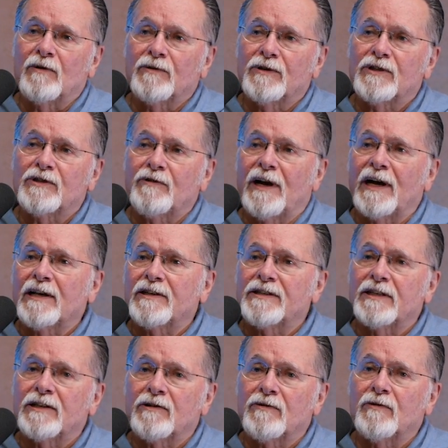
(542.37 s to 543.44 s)
own
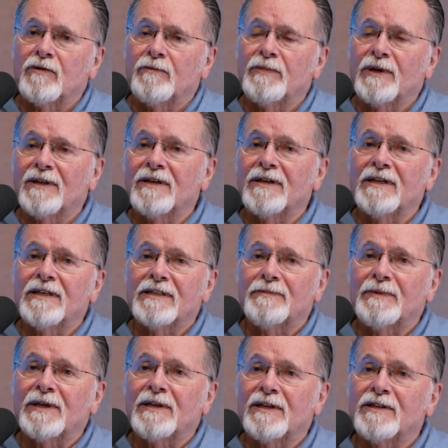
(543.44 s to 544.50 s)
strengths and our own abilities
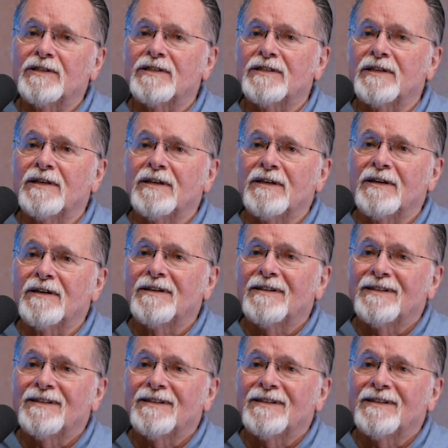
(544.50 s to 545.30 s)
because uh,